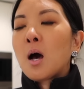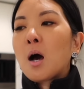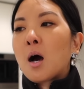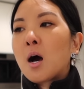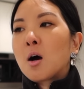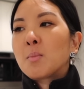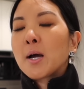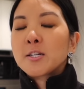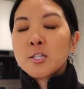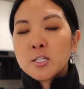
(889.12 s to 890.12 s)

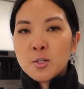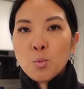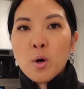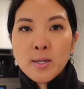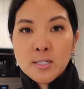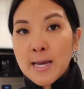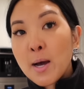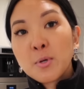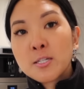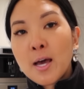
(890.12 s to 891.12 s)
I just didn't want to
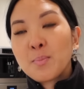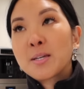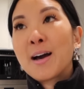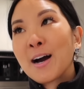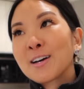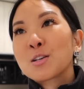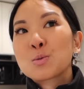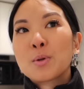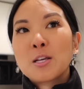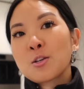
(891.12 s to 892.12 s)
damage that
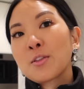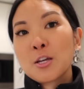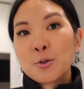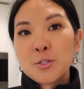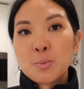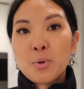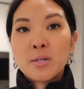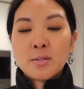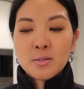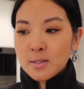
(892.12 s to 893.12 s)
because when I saw the increase in
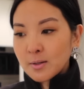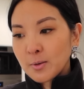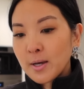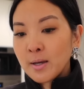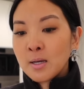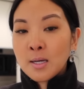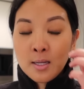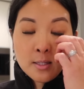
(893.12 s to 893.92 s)
price, I was like, okay,